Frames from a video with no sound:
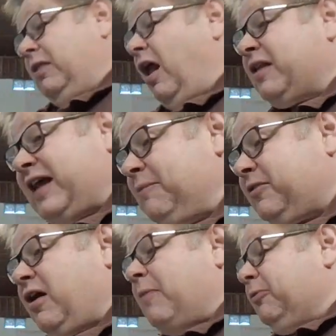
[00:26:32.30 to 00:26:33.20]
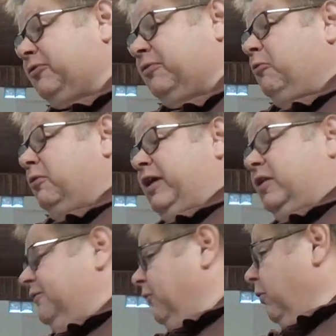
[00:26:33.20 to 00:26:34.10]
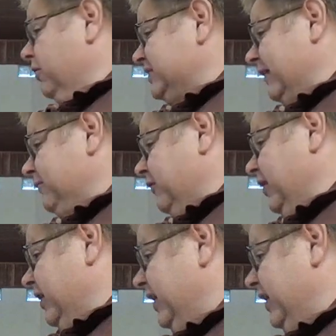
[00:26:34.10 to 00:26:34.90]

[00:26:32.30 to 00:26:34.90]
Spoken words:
A lot of times couples will get divorced after their